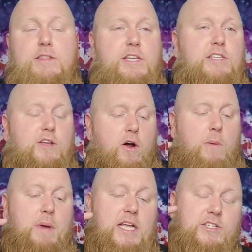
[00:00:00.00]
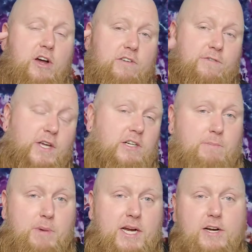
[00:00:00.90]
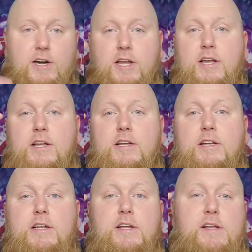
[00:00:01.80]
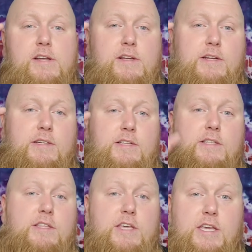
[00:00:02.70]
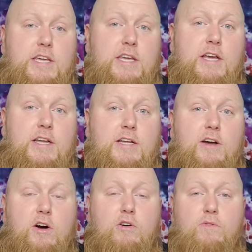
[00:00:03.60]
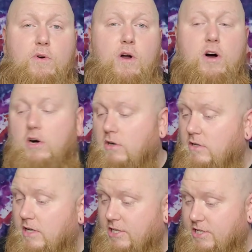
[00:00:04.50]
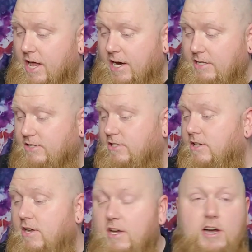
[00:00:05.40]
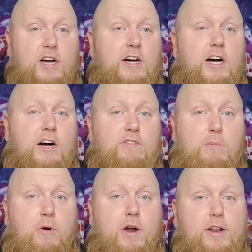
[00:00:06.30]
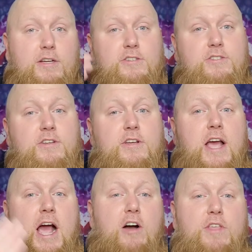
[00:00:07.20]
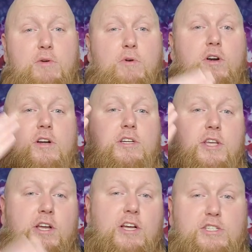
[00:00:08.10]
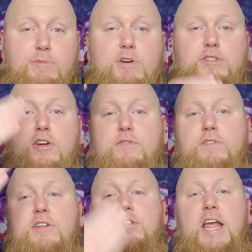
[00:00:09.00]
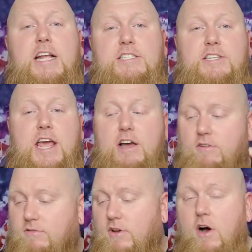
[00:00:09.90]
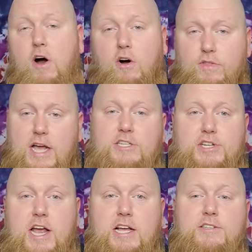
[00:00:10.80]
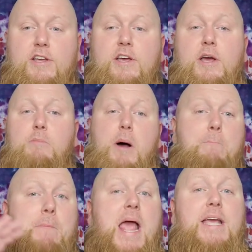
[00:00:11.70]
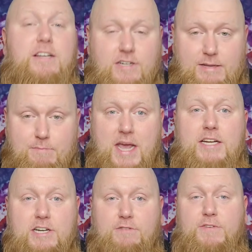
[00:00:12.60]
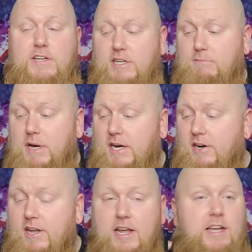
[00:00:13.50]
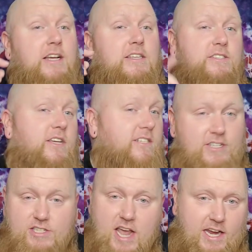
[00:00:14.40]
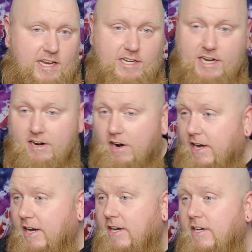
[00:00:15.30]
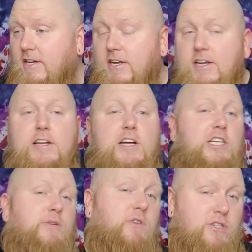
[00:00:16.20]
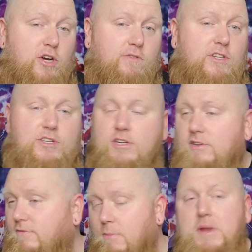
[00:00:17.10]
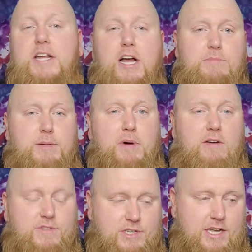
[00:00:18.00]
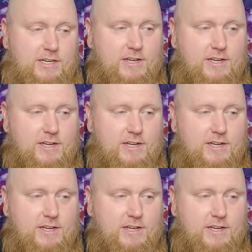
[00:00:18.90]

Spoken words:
These are based on feel and beard. The overall aesthetics of the products, how they work, the customer service, hands down, all that jazz. But mainly feel and beard. Scent is secondary. Customer service for me comes above scent.